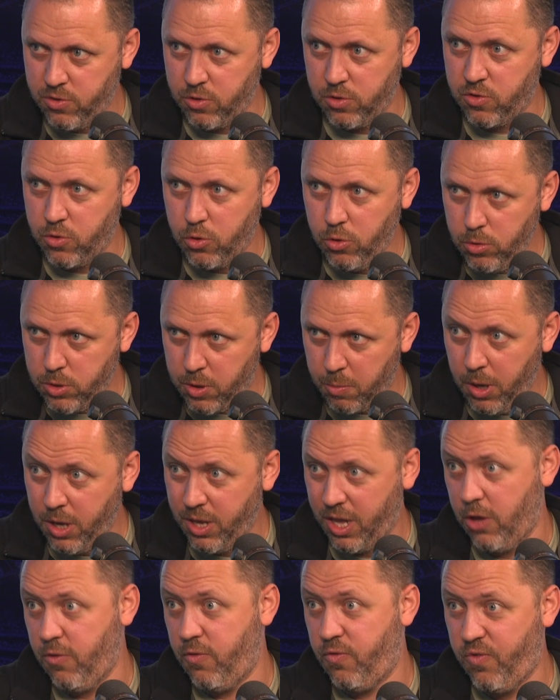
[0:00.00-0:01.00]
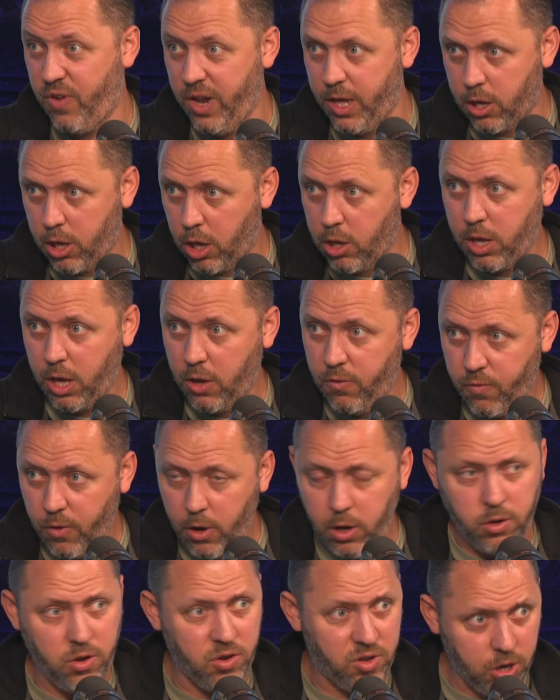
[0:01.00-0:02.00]
scores. You might get a flick. Okay,
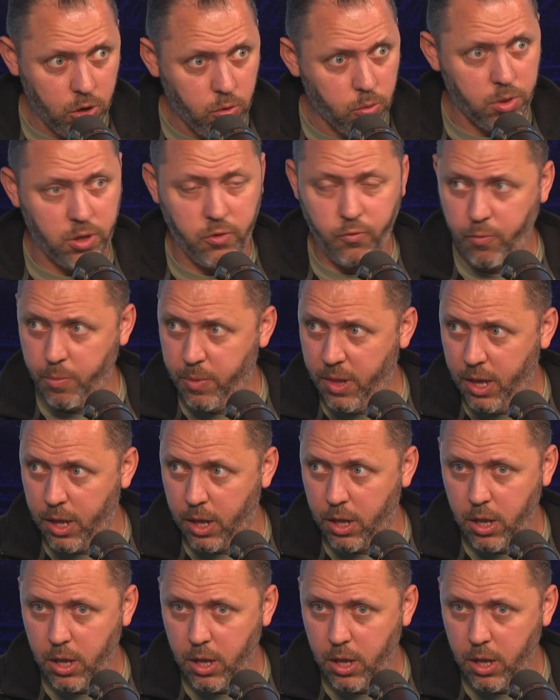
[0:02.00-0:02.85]
fine. You deal with it from there.